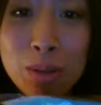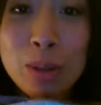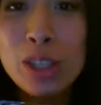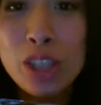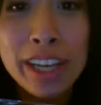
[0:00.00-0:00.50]
well
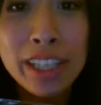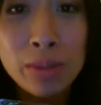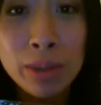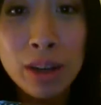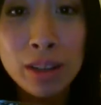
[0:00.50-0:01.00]
in Chinese
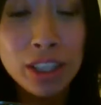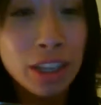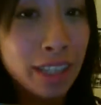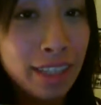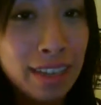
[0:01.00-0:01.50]
we call it
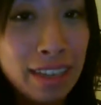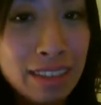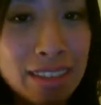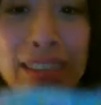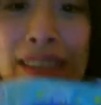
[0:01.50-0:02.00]
Xiao Ding Dang,
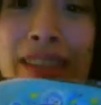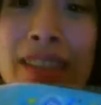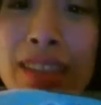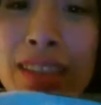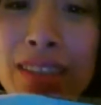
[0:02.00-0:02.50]

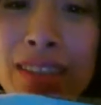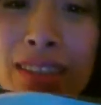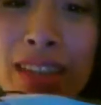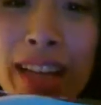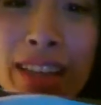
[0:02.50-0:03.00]
so
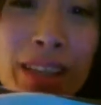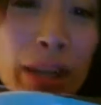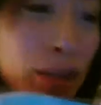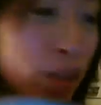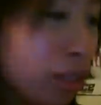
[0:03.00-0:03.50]
I thought
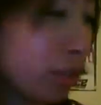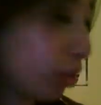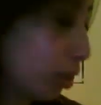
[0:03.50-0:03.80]
that was cute.